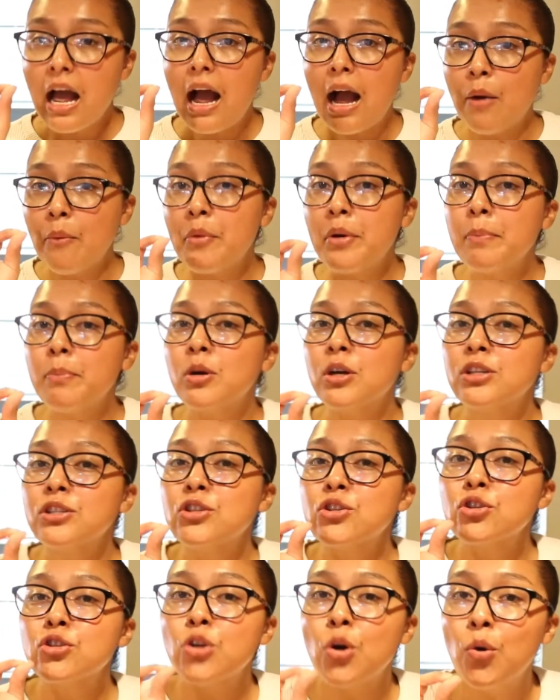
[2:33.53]
I would
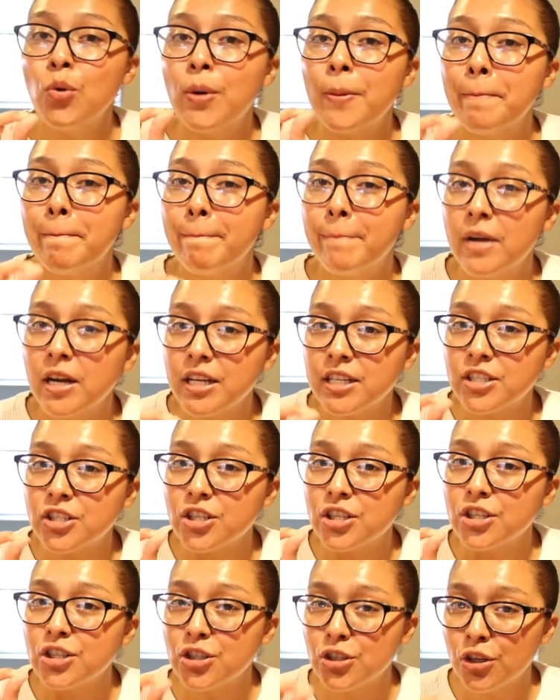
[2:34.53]
put so
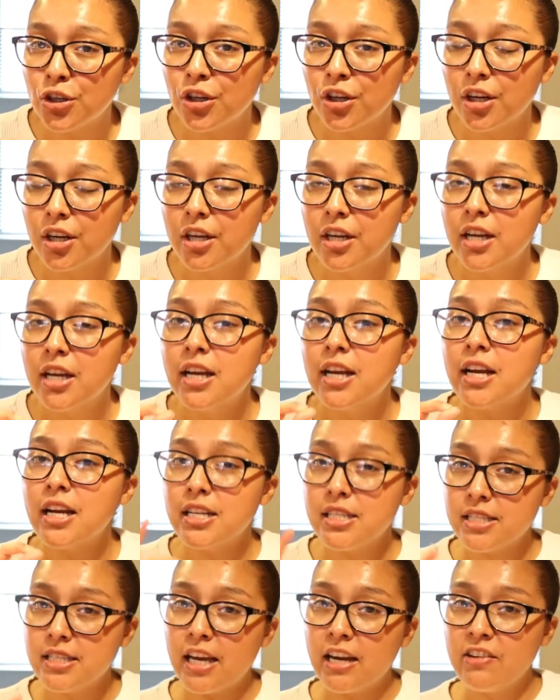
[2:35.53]
much sugar
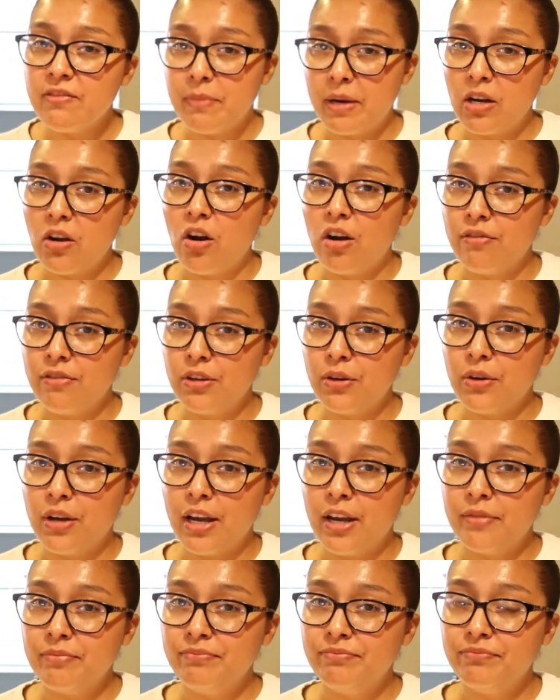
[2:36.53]
inside of my coffee,
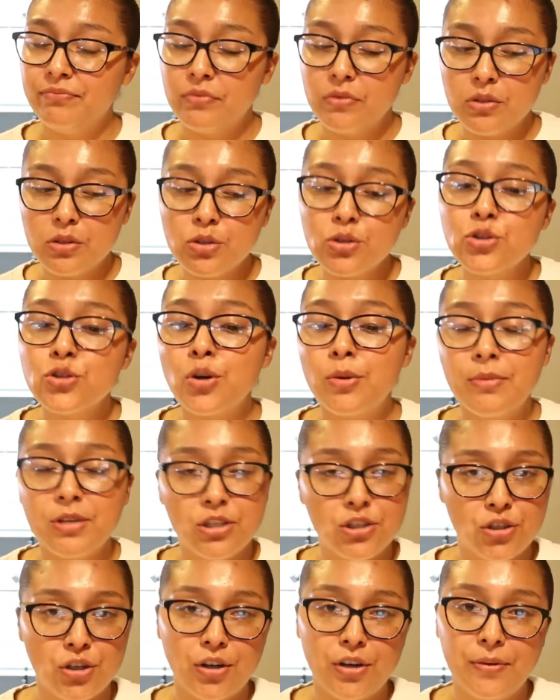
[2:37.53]
okay? So
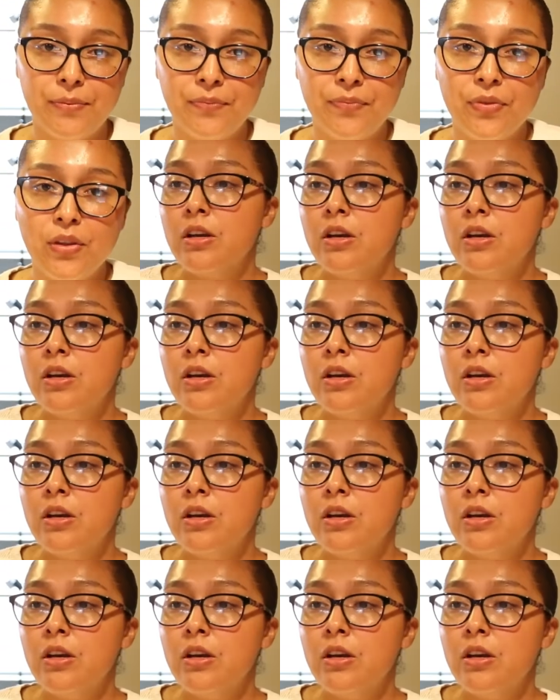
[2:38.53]
much sugar.